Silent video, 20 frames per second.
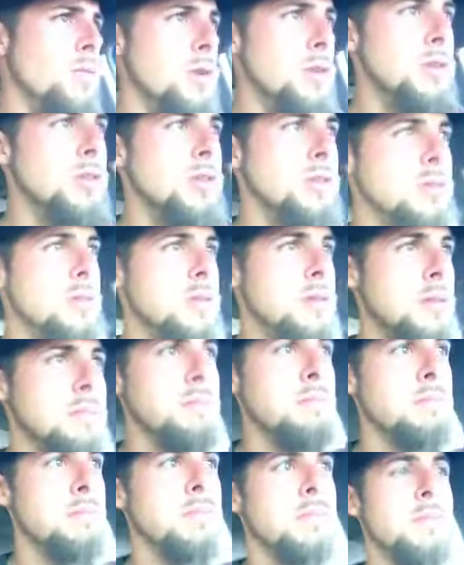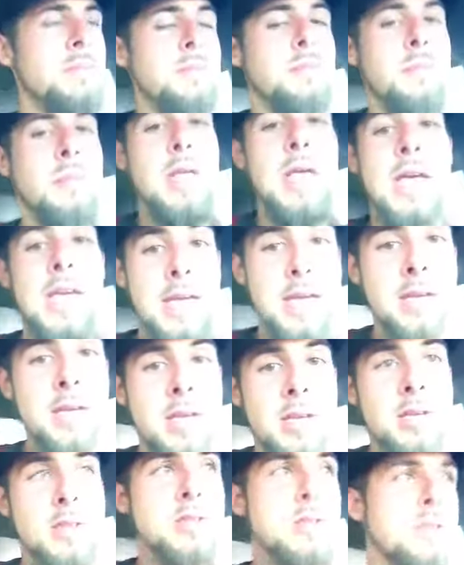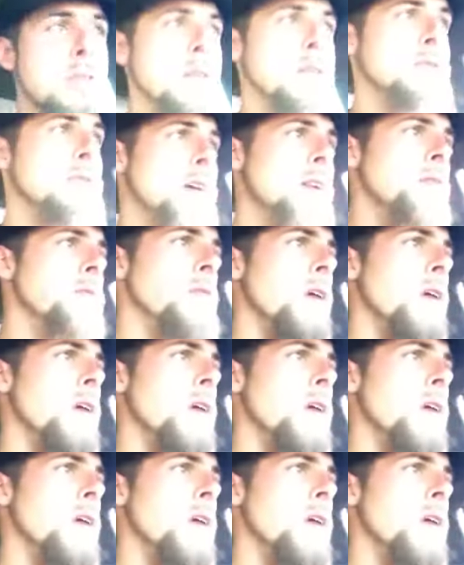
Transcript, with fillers: which he is the Son of